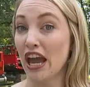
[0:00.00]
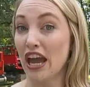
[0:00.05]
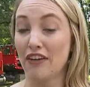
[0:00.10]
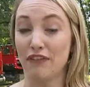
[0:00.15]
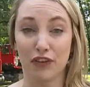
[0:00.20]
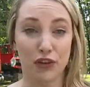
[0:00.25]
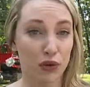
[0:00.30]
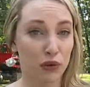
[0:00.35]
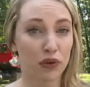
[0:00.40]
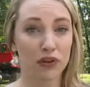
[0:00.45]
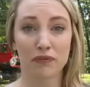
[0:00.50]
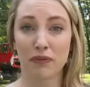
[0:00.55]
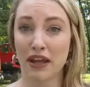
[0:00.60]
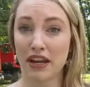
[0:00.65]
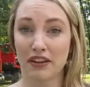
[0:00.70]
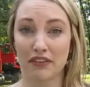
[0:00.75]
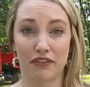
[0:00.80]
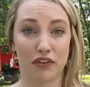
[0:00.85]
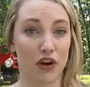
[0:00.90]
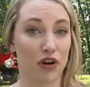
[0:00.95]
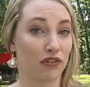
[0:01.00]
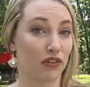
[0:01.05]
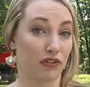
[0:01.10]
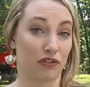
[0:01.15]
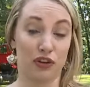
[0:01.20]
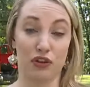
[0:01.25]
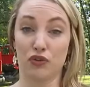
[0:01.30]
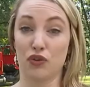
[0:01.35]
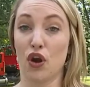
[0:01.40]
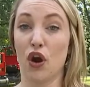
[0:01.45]
if you were been involved or if
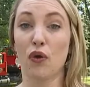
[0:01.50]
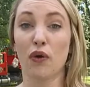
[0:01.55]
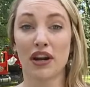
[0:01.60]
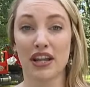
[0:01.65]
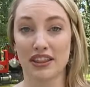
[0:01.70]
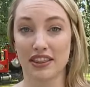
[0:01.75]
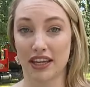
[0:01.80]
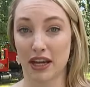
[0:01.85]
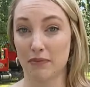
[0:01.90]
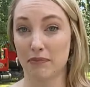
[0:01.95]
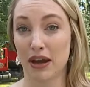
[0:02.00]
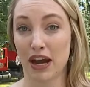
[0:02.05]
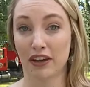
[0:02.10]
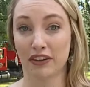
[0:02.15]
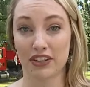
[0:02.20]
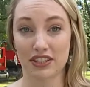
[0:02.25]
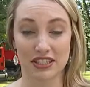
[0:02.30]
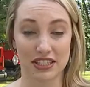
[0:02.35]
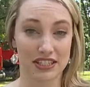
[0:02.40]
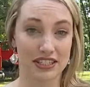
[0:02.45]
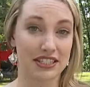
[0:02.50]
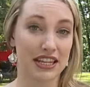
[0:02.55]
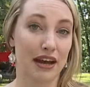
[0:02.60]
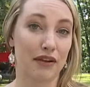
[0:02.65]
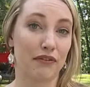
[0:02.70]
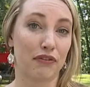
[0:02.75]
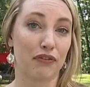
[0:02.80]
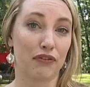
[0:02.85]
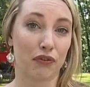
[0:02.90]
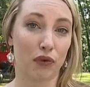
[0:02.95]
you know anything about this to step
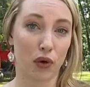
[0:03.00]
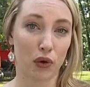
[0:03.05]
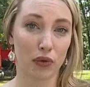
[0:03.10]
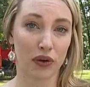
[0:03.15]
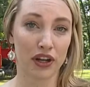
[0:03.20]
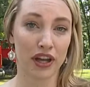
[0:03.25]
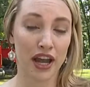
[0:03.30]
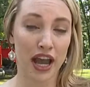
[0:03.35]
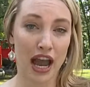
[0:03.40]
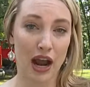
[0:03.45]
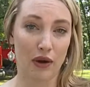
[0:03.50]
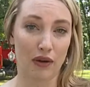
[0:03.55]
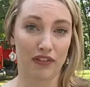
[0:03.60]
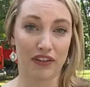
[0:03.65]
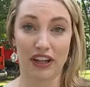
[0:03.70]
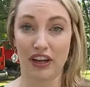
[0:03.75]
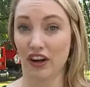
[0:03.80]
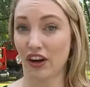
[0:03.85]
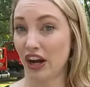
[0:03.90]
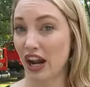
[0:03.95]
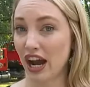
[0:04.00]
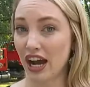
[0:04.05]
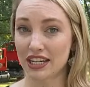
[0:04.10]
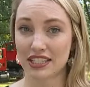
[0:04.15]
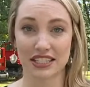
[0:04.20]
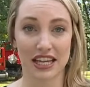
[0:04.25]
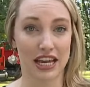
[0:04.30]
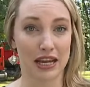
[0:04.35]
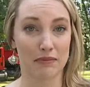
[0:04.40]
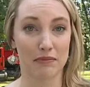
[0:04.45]
forward. However, they are not
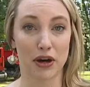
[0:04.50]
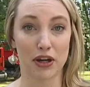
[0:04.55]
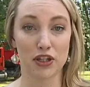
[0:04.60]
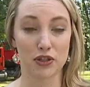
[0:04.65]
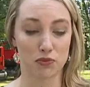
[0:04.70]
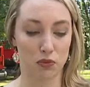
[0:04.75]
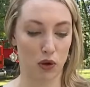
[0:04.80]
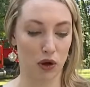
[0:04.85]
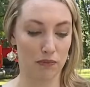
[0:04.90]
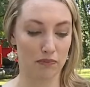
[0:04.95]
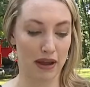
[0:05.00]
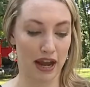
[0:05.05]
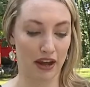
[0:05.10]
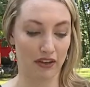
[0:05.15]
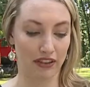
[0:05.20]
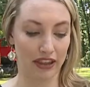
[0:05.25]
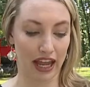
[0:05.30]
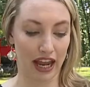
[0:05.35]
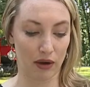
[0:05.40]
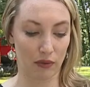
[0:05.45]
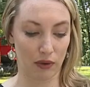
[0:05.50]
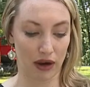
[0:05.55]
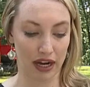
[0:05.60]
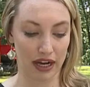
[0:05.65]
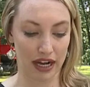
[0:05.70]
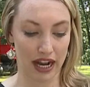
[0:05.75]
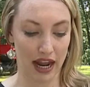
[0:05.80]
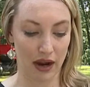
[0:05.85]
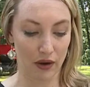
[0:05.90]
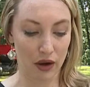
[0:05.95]
saying much more about that right
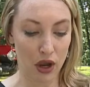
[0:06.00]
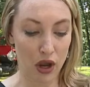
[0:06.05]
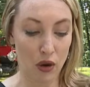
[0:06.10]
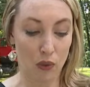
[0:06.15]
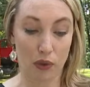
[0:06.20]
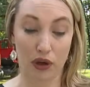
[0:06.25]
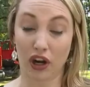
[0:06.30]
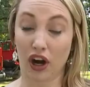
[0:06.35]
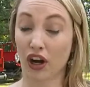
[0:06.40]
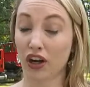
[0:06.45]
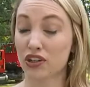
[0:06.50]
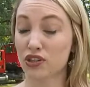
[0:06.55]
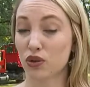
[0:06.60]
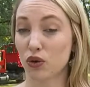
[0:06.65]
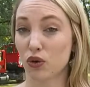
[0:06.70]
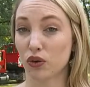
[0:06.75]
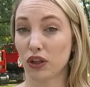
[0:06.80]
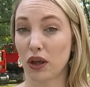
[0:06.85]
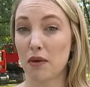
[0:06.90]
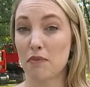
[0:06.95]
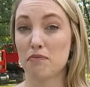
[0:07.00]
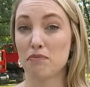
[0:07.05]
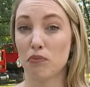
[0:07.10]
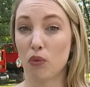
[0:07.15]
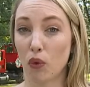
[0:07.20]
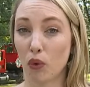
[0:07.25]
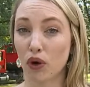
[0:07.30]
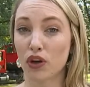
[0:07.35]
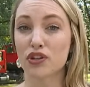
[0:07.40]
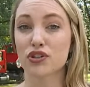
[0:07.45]
now. We are told
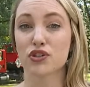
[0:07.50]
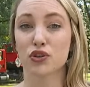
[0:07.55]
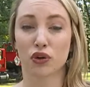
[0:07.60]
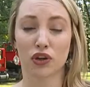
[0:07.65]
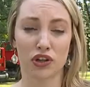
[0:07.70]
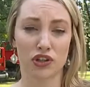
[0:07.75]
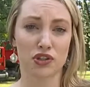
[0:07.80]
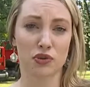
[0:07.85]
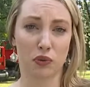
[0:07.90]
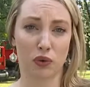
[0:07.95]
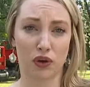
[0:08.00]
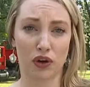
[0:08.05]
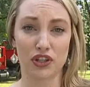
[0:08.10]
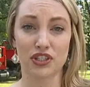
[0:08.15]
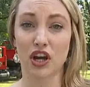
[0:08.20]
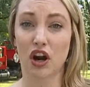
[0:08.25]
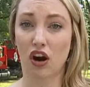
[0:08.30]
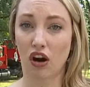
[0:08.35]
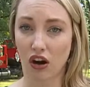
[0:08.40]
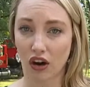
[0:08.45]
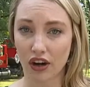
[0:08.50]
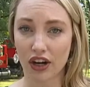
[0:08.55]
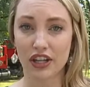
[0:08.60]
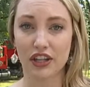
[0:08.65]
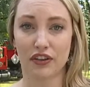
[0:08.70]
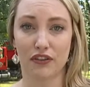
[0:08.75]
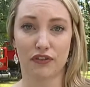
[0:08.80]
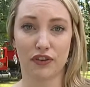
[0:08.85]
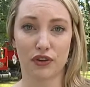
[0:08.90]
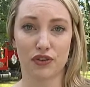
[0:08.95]
more search warrants are in
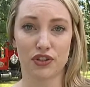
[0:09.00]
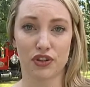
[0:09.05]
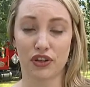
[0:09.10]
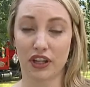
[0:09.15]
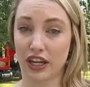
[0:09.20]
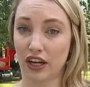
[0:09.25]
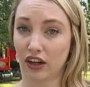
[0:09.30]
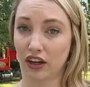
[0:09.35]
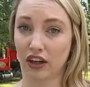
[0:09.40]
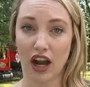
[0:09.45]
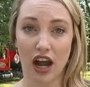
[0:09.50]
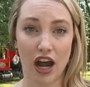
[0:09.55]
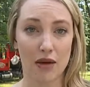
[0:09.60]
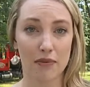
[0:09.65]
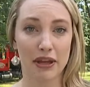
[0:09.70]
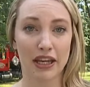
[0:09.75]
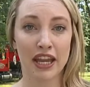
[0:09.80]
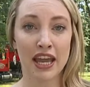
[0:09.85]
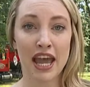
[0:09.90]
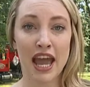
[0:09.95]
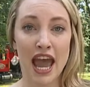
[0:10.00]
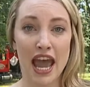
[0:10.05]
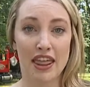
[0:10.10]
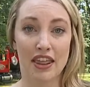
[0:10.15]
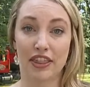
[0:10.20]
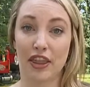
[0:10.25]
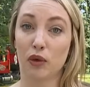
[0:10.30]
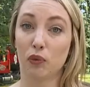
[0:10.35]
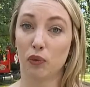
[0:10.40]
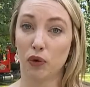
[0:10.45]
the future. They coming and
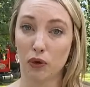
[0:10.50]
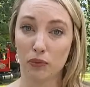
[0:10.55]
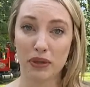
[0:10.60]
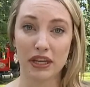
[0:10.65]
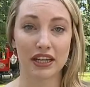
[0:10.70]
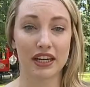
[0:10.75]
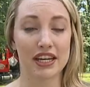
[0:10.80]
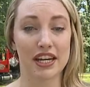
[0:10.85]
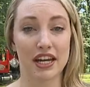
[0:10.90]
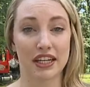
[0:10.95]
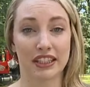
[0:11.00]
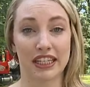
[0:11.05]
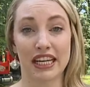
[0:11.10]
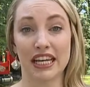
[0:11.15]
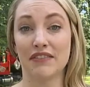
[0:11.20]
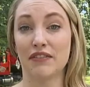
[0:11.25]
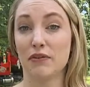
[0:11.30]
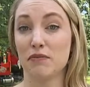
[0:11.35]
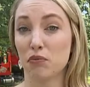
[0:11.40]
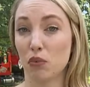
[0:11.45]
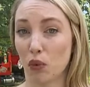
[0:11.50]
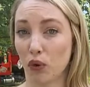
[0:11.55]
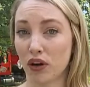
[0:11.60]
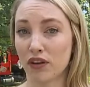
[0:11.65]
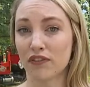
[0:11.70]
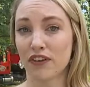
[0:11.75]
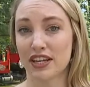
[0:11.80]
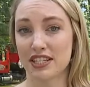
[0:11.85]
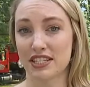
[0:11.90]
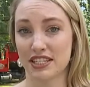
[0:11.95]
they will be conducting even more
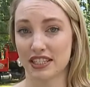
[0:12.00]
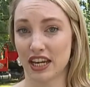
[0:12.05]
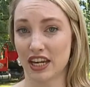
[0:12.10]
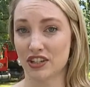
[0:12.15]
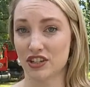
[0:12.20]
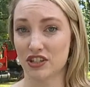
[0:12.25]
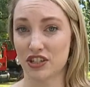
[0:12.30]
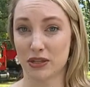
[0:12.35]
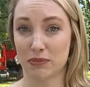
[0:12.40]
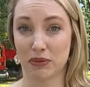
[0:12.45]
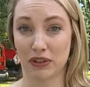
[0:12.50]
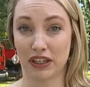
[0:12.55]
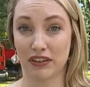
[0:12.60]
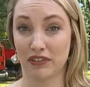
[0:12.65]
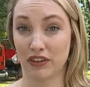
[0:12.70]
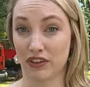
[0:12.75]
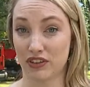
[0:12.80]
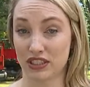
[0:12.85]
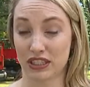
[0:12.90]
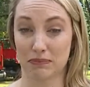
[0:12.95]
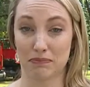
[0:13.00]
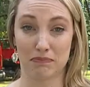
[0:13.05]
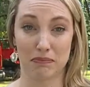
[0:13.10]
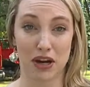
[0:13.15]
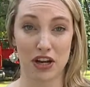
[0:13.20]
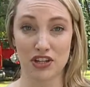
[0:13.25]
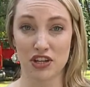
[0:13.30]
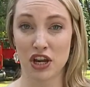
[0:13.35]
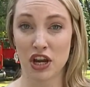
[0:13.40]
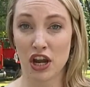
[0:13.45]
investigations. They believe there's a
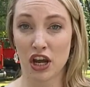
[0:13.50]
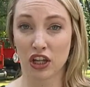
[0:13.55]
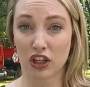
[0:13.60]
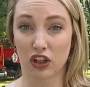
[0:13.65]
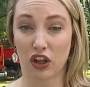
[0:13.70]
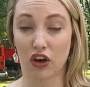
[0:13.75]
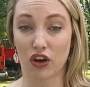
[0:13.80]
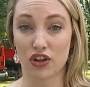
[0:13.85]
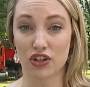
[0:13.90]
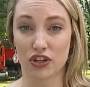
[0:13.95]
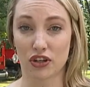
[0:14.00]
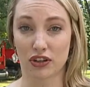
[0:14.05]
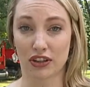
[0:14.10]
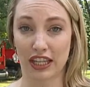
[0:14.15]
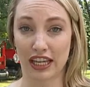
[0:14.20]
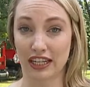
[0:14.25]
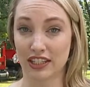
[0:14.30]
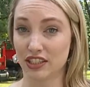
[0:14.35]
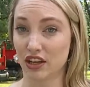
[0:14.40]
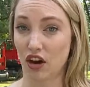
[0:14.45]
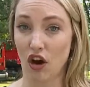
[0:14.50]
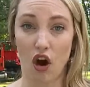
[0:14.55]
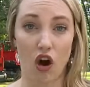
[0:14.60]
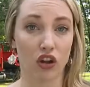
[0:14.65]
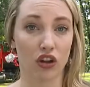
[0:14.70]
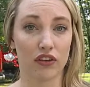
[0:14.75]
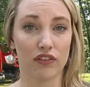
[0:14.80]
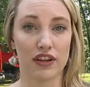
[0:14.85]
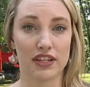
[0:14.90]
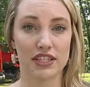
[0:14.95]
much larger thing to
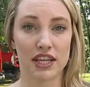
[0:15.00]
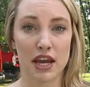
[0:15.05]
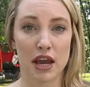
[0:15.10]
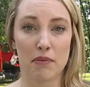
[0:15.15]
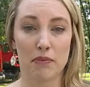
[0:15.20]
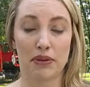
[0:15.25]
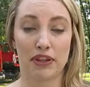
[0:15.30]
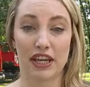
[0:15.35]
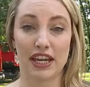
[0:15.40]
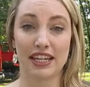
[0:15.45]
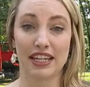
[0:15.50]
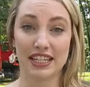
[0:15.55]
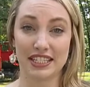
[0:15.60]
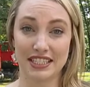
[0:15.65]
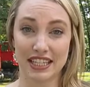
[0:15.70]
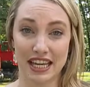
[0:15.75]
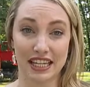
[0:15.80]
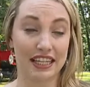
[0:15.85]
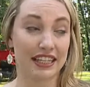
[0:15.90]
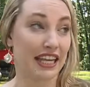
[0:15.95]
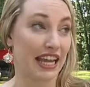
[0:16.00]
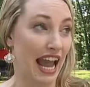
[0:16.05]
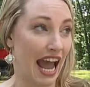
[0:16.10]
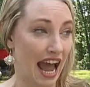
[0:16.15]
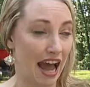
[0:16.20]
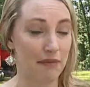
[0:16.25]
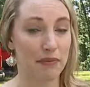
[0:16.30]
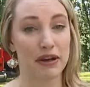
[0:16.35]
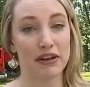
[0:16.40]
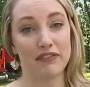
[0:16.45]
all of this, but they did say that they
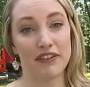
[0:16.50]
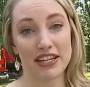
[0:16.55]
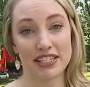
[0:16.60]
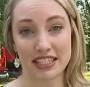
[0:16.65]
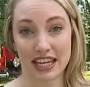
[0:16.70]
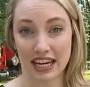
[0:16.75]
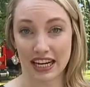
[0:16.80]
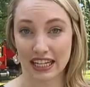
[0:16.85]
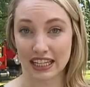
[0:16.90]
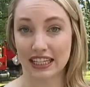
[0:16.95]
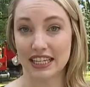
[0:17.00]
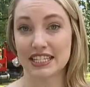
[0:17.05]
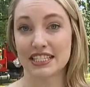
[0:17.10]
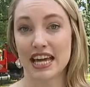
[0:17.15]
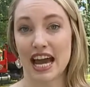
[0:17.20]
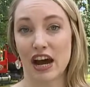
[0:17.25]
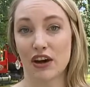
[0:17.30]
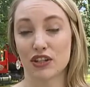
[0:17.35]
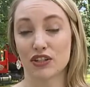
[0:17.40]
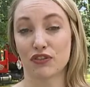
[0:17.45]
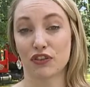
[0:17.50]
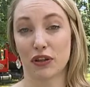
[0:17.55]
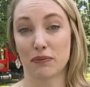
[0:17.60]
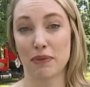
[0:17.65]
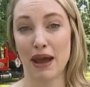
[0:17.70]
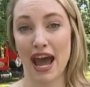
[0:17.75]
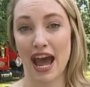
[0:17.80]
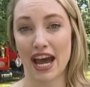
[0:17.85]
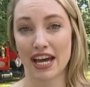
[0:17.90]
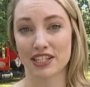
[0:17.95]
have been investigating this house for the
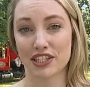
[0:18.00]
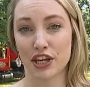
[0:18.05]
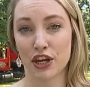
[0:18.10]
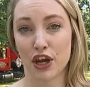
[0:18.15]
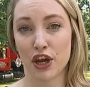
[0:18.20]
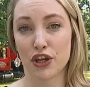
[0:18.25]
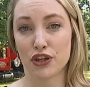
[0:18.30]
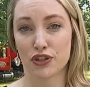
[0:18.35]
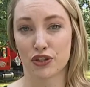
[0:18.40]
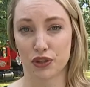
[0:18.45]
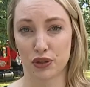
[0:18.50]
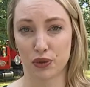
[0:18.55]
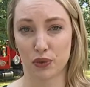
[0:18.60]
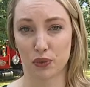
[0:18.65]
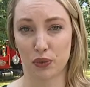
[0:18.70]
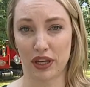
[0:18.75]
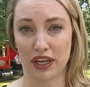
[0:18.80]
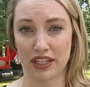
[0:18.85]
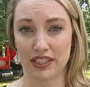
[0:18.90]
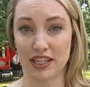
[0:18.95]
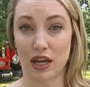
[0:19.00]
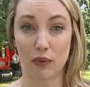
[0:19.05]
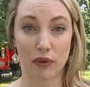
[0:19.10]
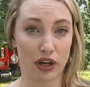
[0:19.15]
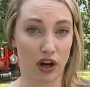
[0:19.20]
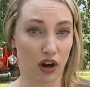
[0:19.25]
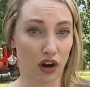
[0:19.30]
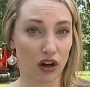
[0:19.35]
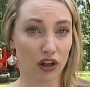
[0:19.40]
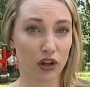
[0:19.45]
past two weeks. Now, we
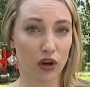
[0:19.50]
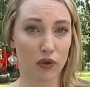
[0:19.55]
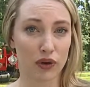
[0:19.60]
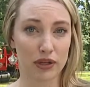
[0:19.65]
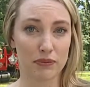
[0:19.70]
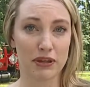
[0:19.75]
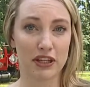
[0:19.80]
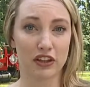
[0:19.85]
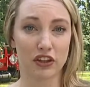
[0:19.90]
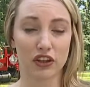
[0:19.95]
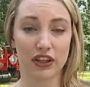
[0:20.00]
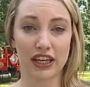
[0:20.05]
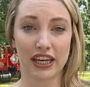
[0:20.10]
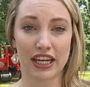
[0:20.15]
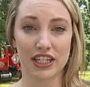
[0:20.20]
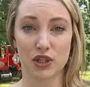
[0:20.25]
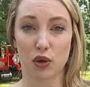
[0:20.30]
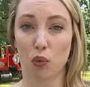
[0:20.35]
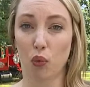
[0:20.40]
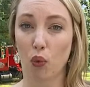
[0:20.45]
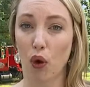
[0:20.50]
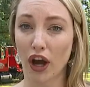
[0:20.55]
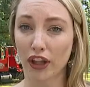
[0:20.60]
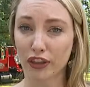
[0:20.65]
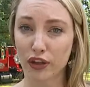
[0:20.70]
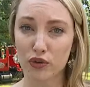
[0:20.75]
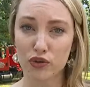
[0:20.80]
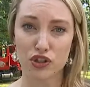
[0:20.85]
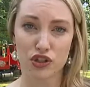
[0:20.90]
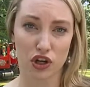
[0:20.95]
are going to be looking into what
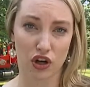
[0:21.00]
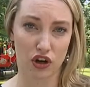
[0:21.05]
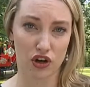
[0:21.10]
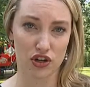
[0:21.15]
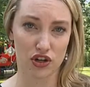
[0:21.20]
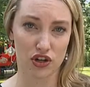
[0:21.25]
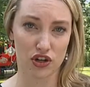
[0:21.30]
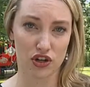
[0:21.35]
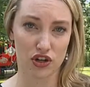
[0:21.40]
those charges